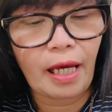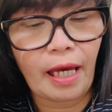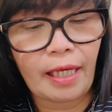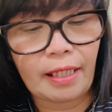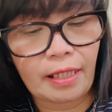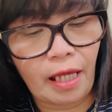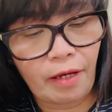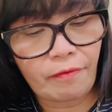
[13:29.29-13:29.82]

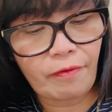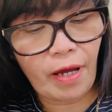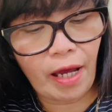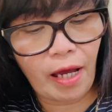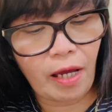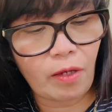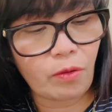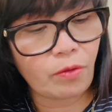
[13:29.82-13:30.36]
I love
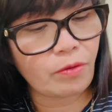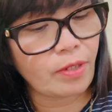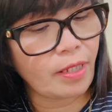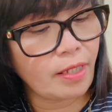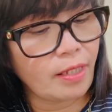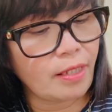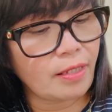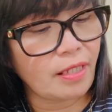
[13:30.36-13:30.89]
how
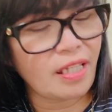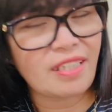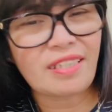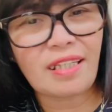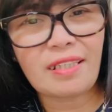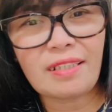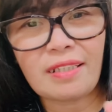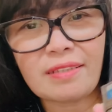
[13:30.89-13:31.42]
they
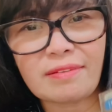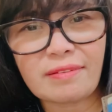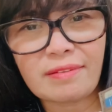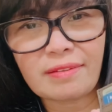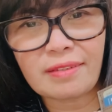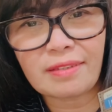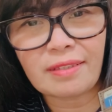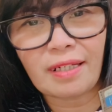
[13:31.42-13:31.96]
said it,
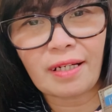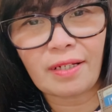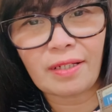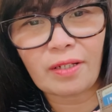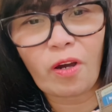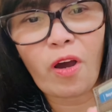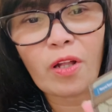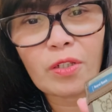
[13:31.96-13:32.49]
the
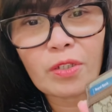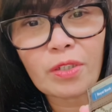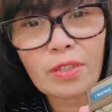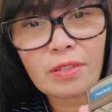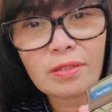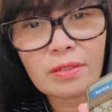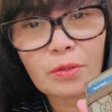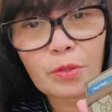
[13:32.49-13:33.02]

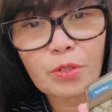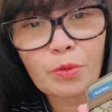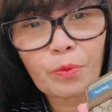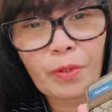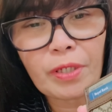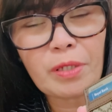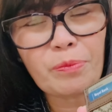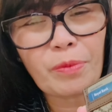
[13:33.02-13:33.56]
color looks
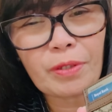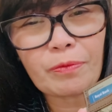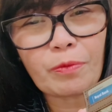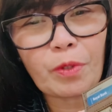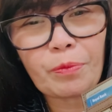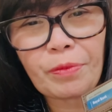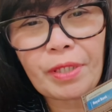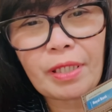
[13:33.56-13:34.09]
weird, but
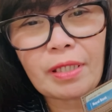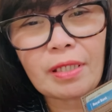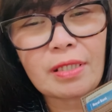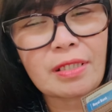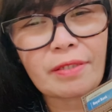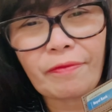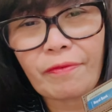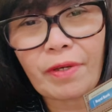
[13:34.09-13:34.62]
for me
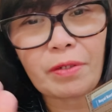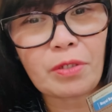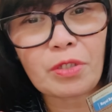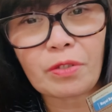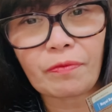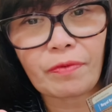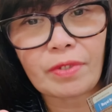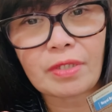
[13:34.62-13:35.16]
it's a very
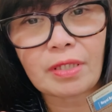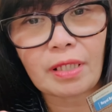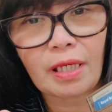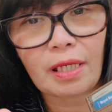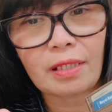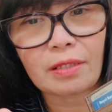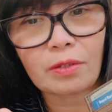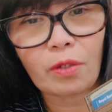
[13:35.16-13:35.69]

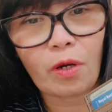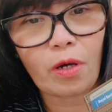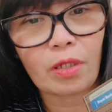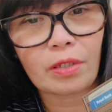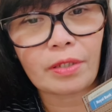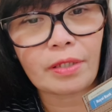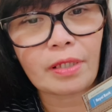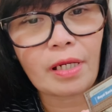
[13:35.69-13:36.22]
sophisticated
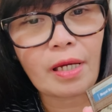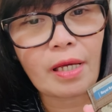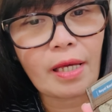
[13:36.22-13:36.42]
color.